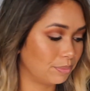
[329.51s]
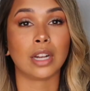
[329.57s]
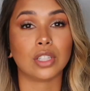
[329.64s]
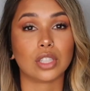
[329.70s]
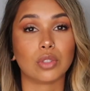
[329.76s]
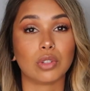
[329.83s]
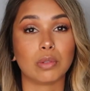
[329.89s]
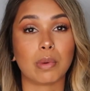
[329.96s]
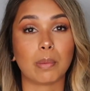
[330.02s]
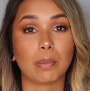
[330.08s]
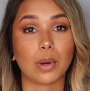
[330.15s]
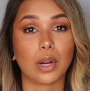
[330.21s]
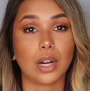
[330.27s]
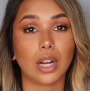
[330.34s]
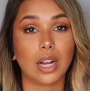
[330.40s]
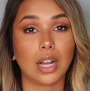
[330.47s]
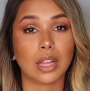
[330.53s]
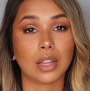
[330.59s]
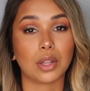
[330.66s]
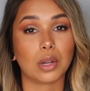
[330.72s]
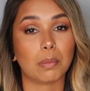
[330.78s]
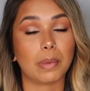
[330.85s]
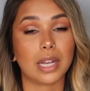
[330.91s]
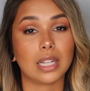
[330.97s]
And just remember, a
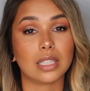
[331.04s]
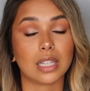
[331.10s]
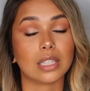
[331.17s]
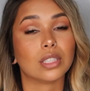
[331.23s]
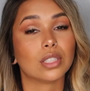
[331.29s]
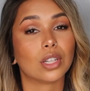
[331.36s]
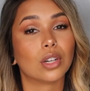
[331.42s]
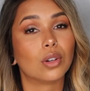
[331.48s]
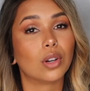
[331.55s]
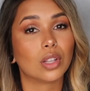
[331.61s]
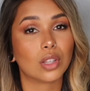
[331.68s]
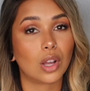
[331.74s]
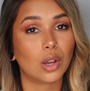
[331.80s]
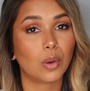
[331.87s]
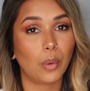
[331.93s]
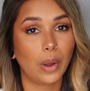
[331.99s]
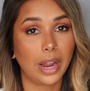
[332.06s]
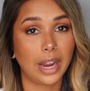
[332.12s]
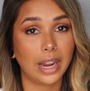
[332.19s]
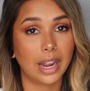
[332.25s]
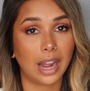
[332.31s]
little bit does go a long way.